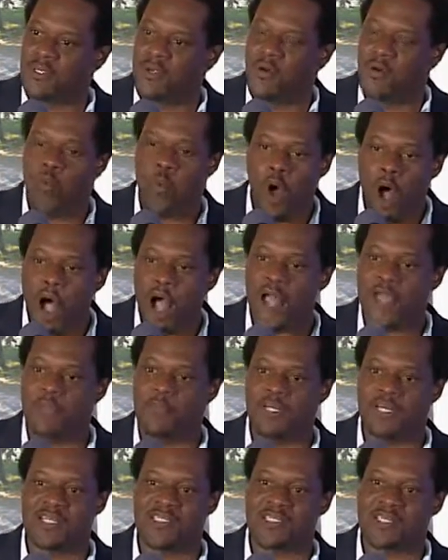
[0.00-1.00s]
Why?
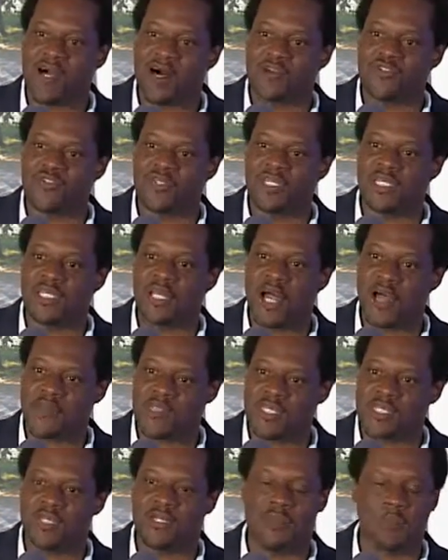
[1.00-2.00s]
Because culturally, I'm
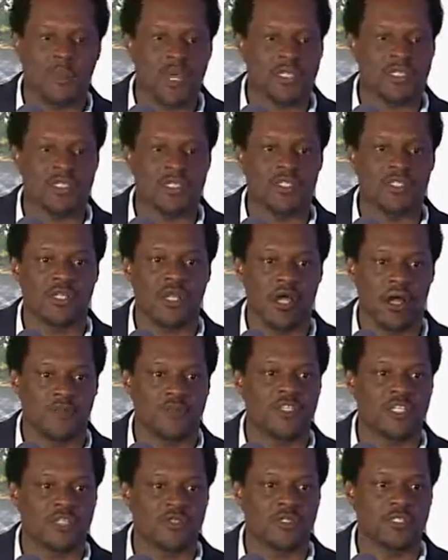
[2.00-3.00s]
sending a message of
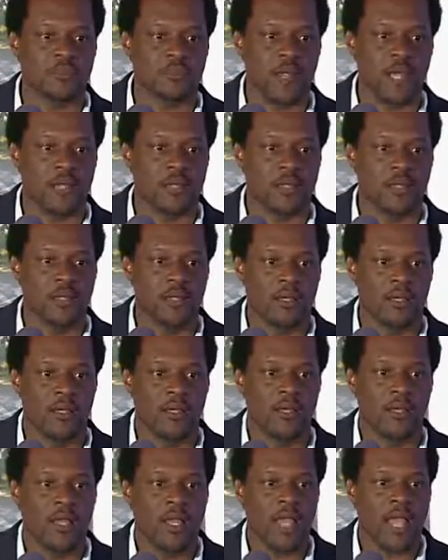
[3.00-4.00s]
disrespect.
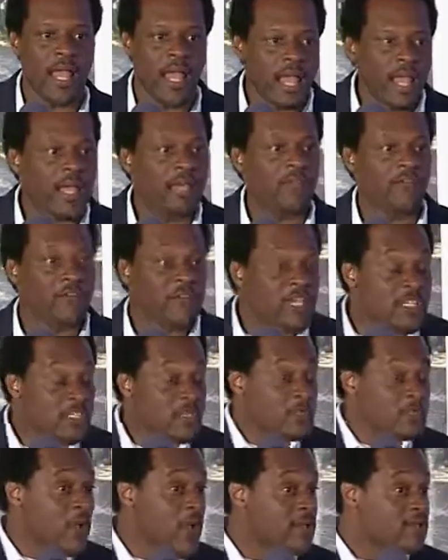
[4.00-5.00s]
And if he
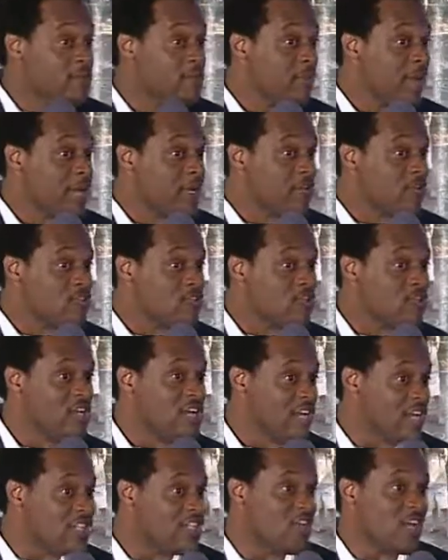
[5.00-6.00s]
subscribes to black culture,
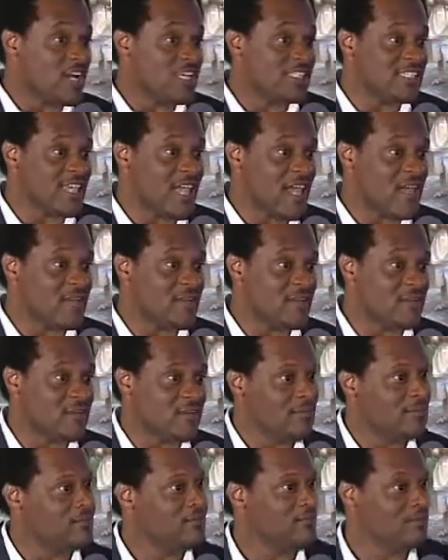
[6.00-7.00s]
he's going to say,
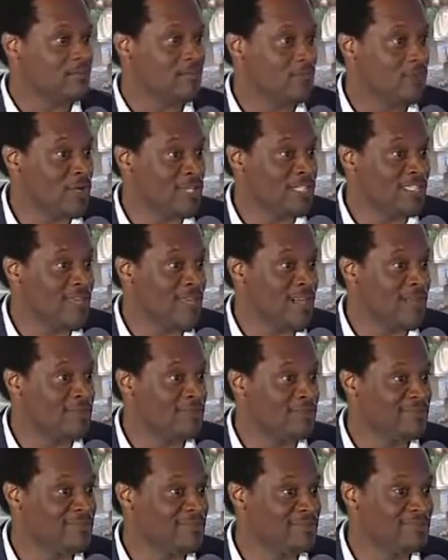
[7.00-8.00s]
what's up?
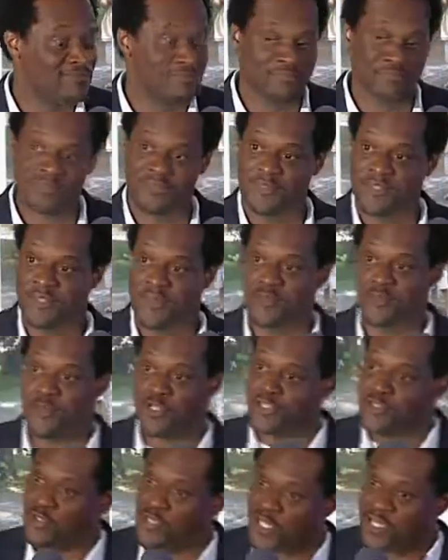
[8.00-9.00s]

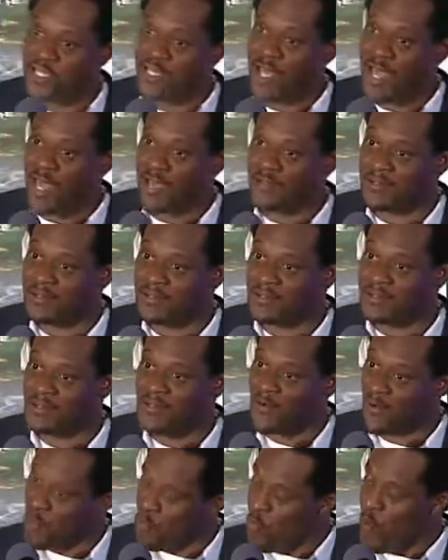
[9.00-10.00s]
What you looking at?
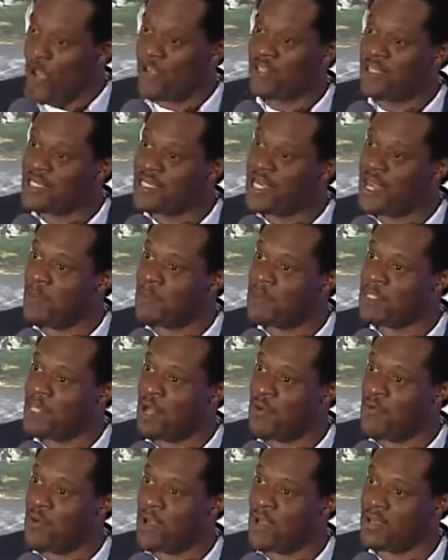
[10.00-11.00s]
Why are you looking at me
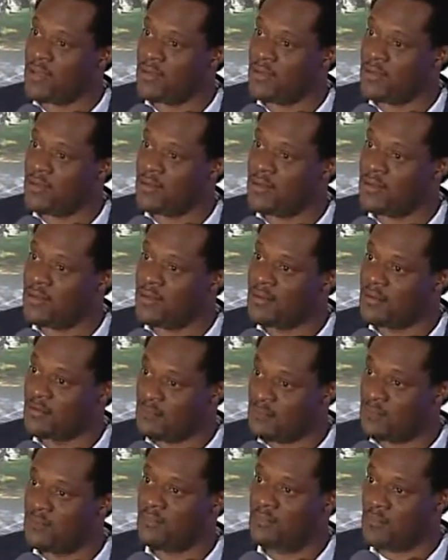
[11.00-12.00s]
that way?
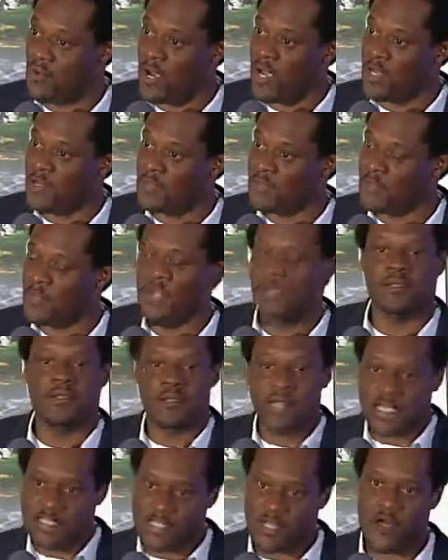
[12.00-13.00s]
Right?
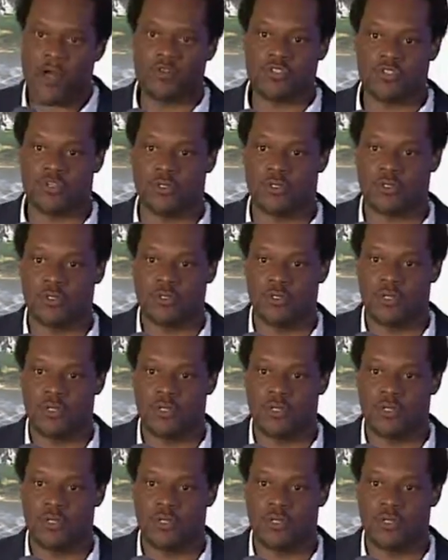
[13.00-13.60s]
That's cultural.